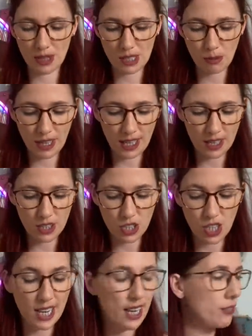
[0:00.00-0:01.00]
this week,
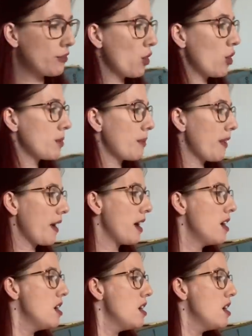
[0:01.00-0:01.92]
actually I'd forgotten about that.